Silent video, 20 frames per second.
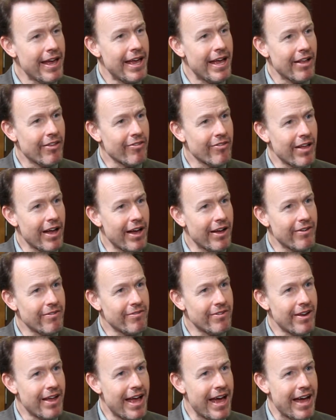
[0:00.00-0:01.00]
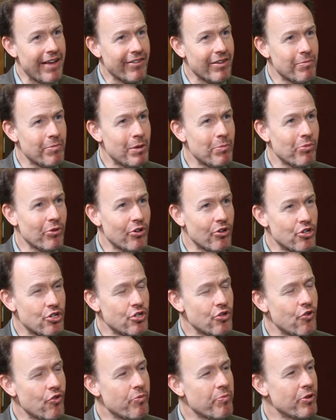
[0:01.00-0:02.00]
It's not asking people to
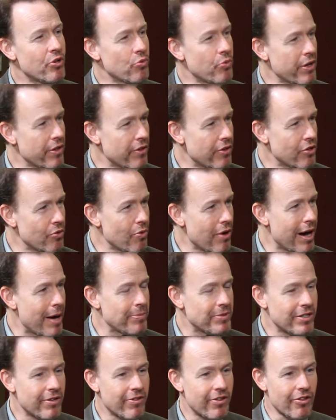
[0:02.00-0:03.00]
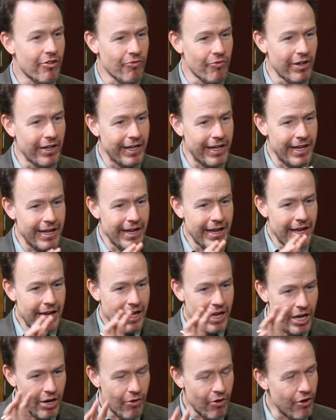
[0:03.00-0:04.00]
choose between the 2 options. It's really,
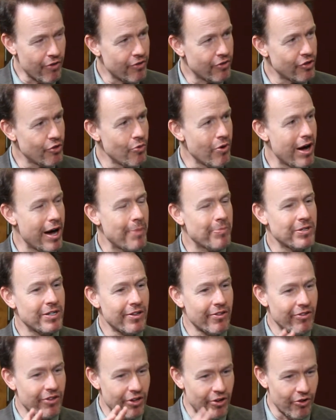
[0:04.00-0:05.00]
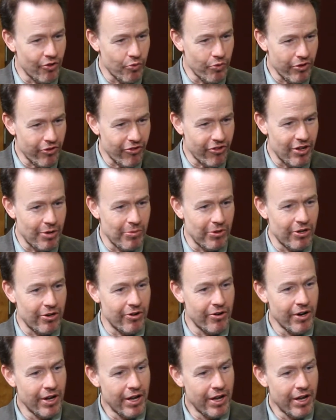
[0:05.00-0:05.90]
here are the 2 options. Here's what's similar.